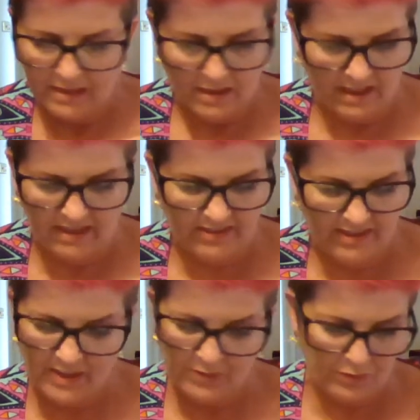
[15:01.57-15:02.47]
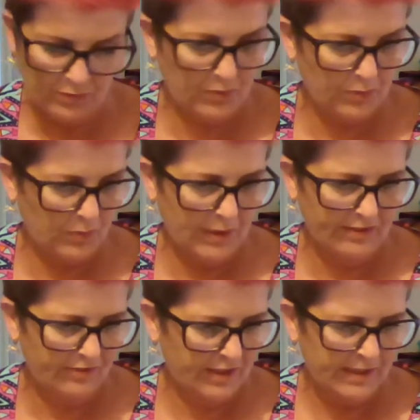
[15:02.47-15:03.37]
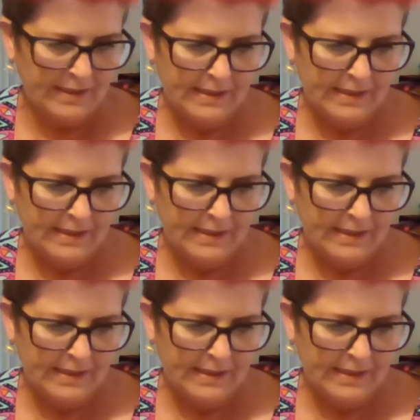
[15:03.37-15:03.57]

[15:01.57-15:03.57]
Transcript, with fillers: Can't see how you do it otherwise.